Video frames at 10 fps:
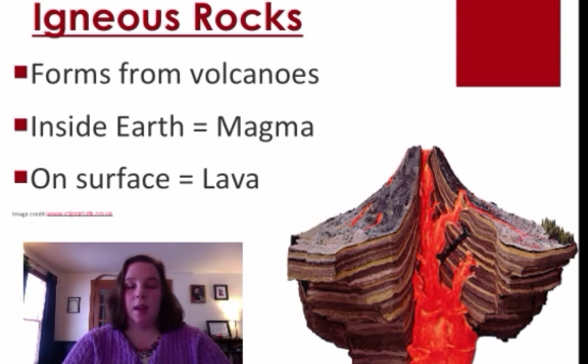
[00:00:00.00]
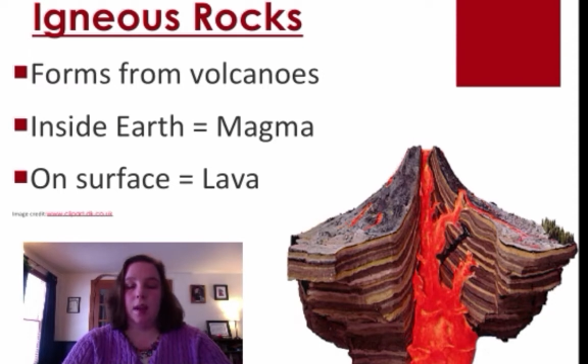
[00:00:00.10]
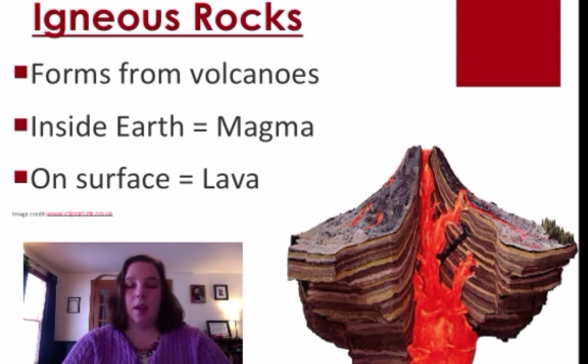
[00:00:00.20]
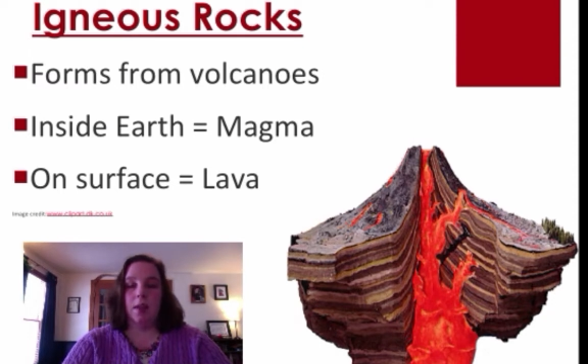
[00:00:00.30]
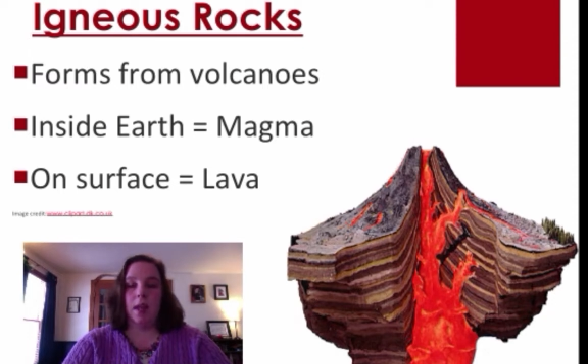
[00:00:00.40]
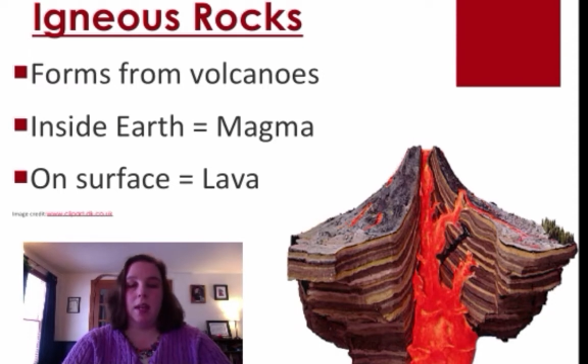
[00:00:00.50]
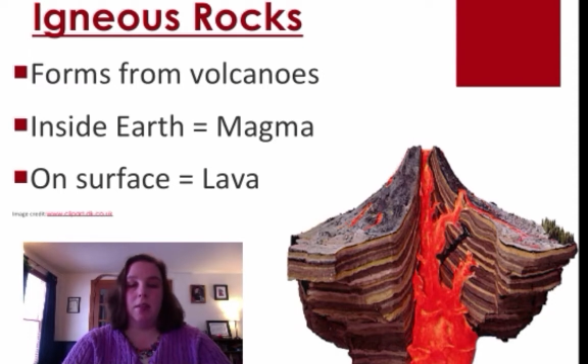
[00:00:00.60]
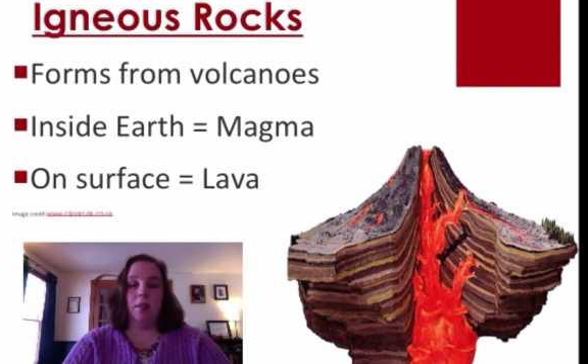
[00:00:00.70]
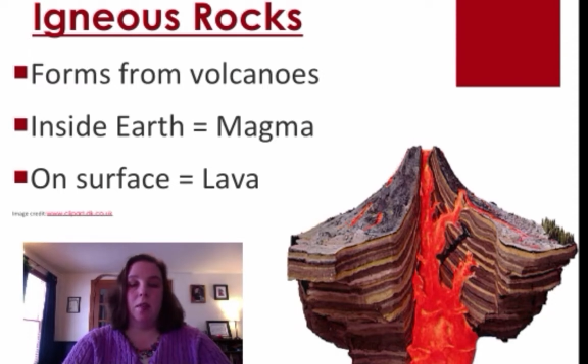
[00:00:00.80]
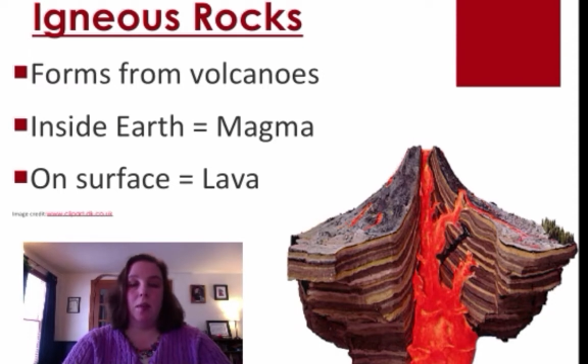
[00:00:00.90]
They
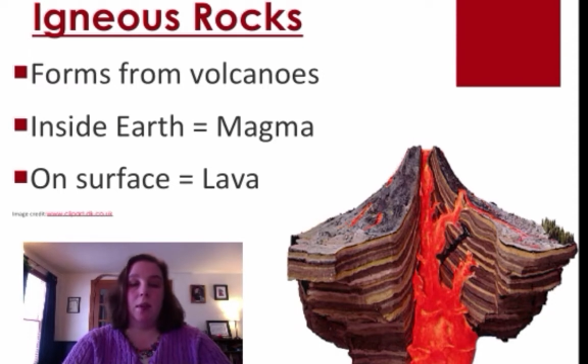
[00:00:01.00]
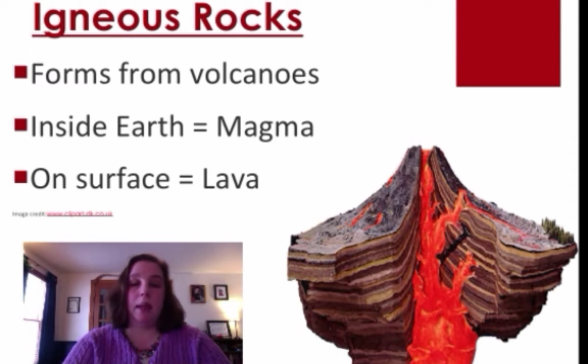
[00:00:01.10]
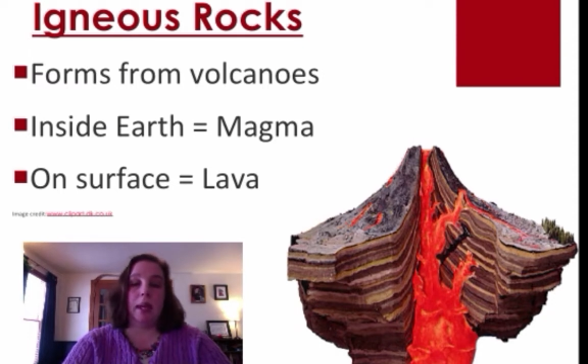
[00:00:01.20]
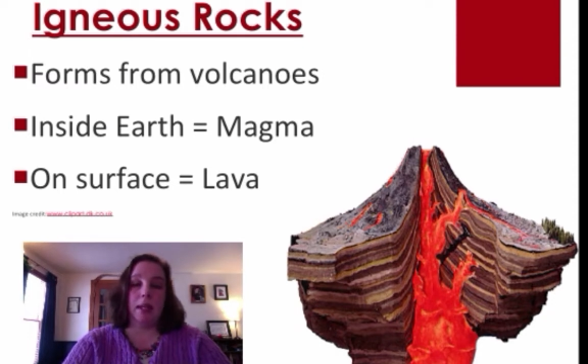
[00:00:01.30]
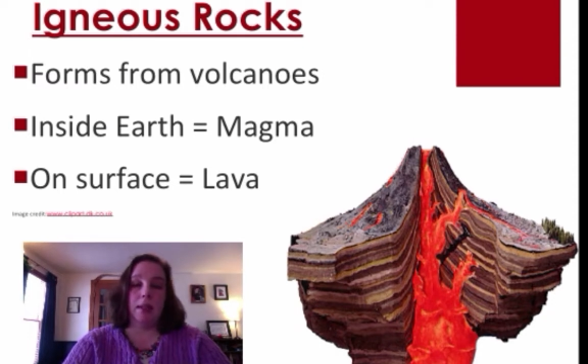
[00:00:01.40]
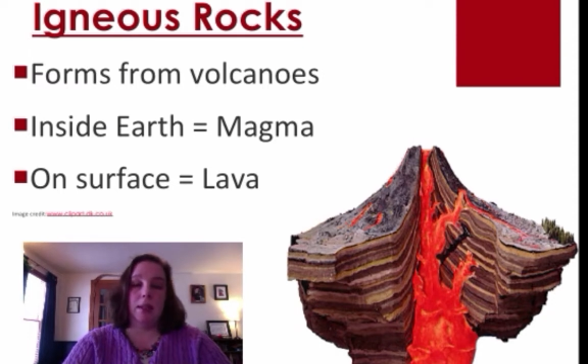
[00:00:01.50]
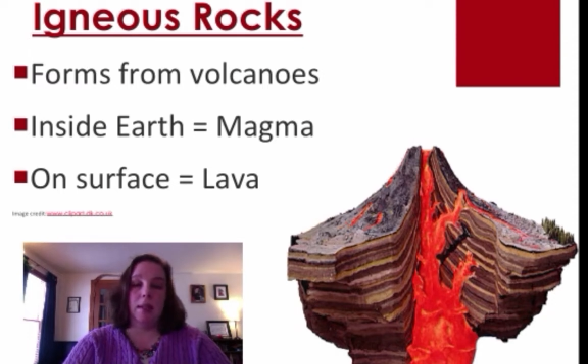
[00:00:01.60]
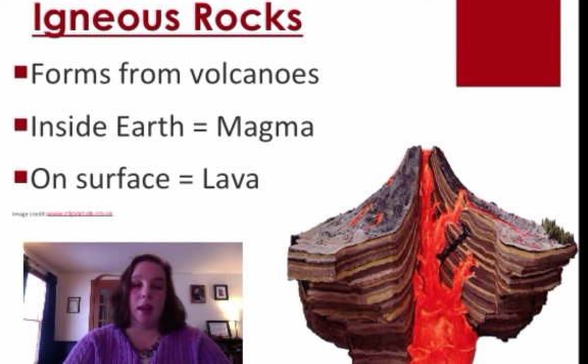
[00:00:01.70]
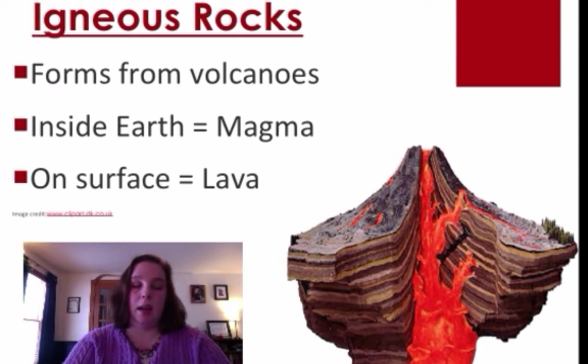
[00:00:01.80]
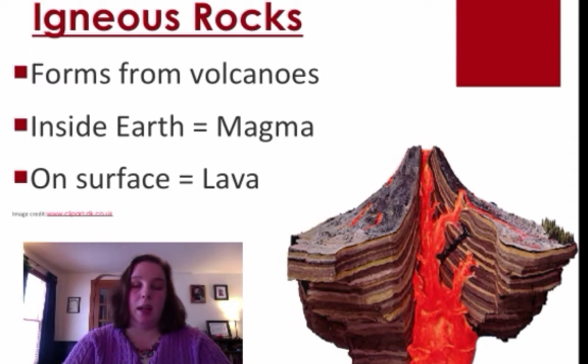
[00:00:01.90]
can form
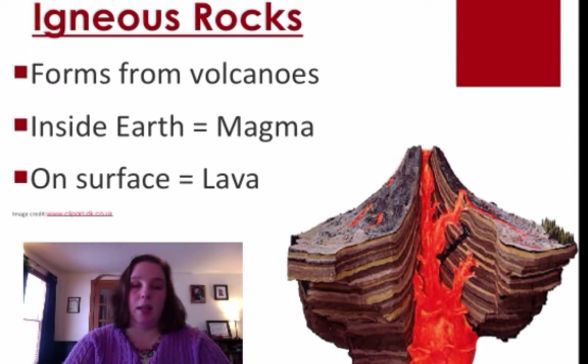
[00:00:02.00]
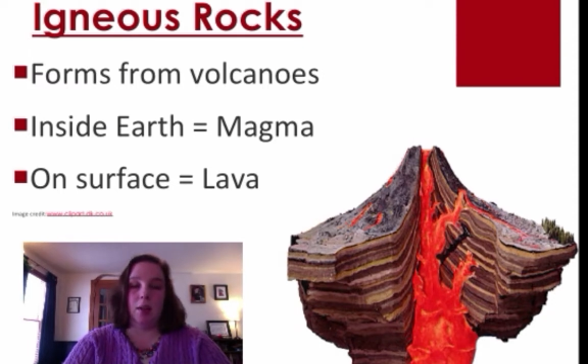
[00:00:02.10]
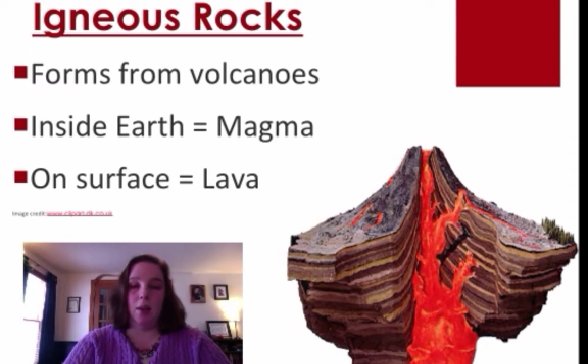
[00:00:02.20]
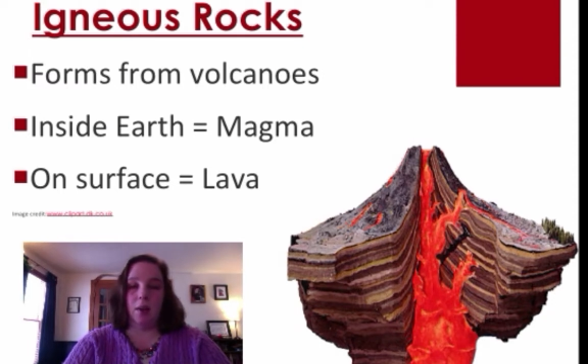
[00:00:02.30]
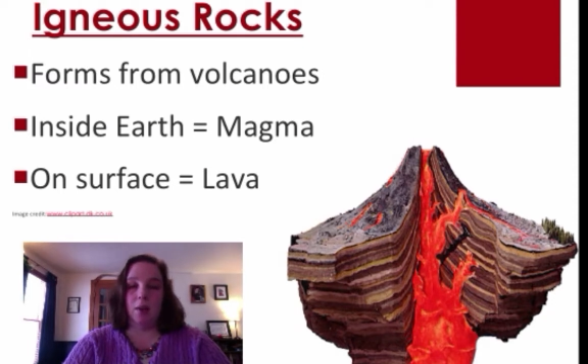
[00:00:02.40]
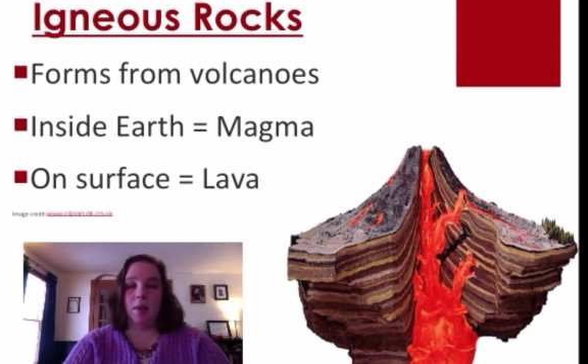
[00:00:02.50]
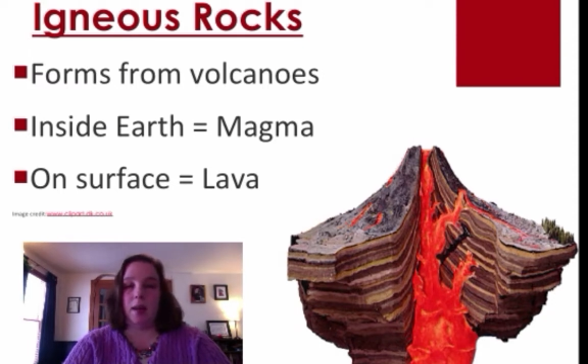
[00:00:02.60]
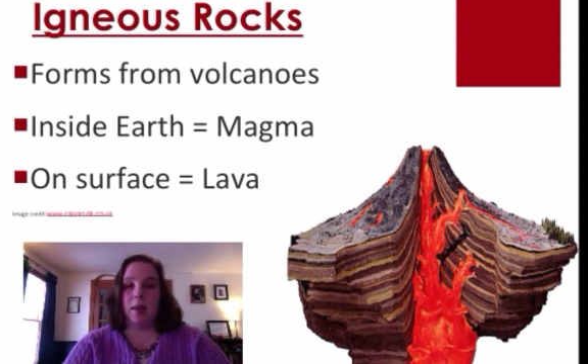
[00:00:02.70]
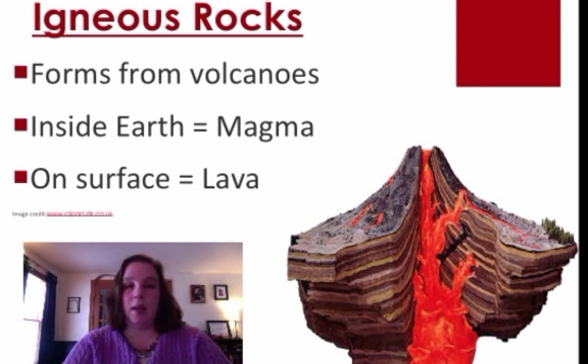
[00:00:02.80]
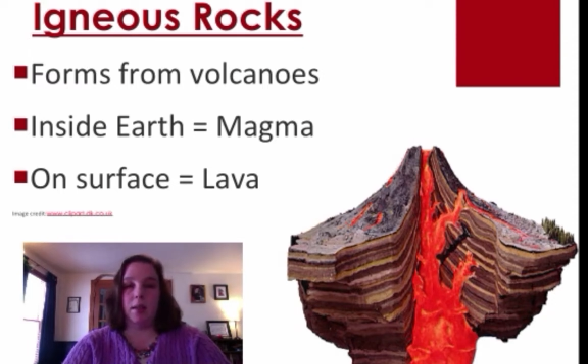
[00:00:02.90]
inside Earth,
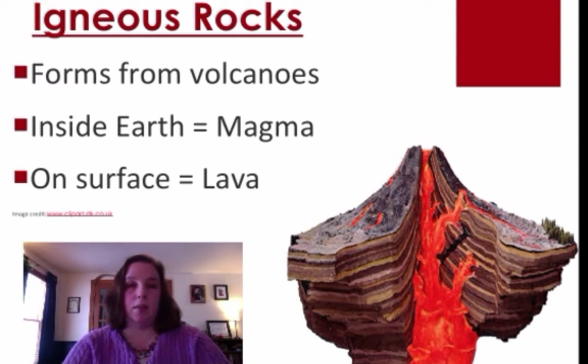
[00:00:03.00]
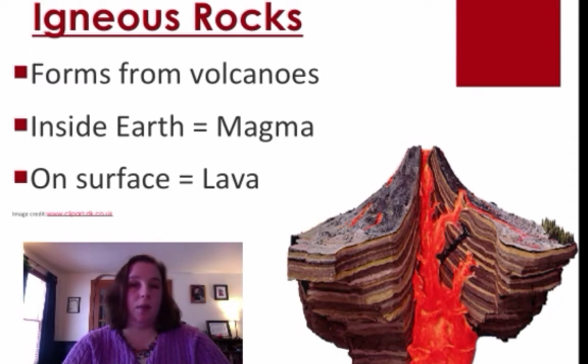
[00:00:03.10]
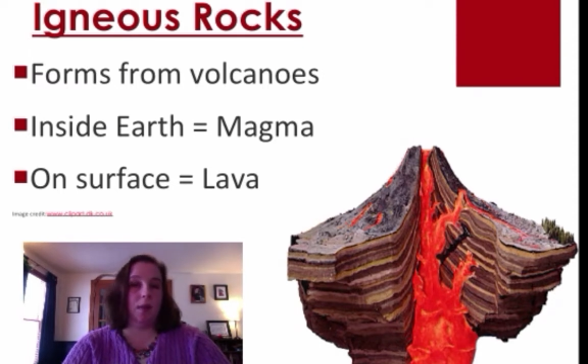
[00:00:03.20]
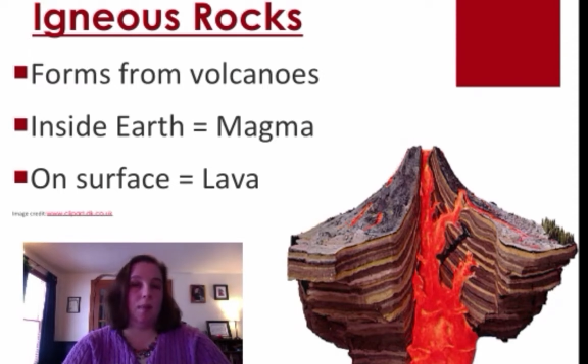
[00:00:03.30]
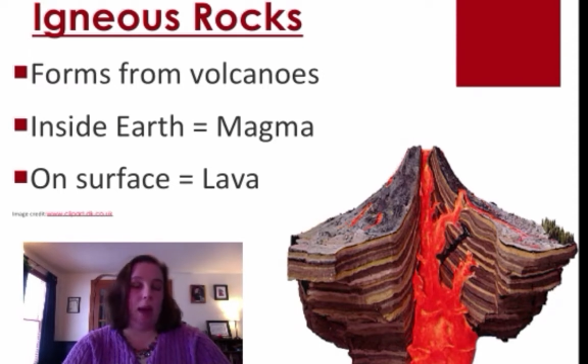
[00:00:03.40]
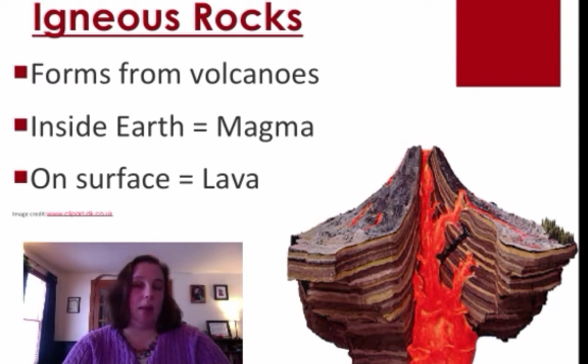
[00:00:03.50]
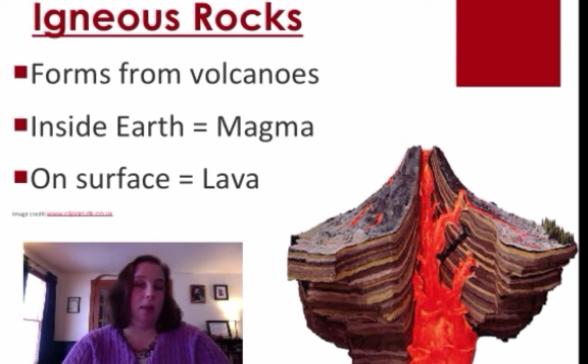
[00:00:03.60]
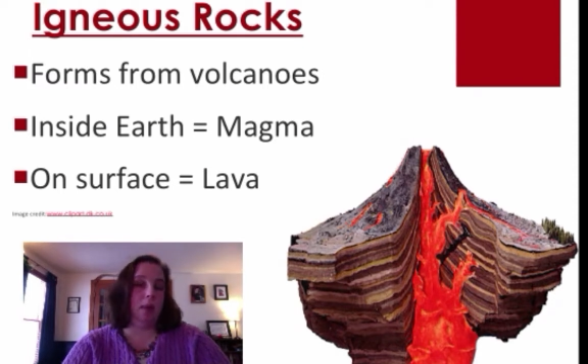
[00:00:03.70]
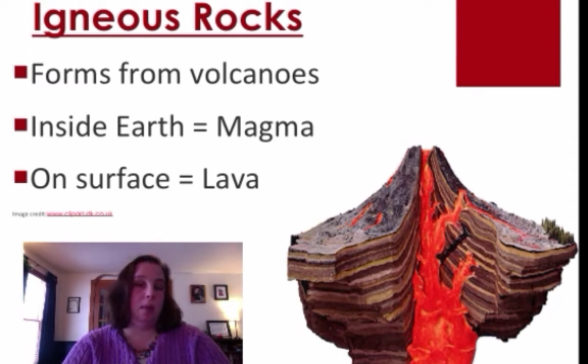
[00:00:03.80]
and that's from magma.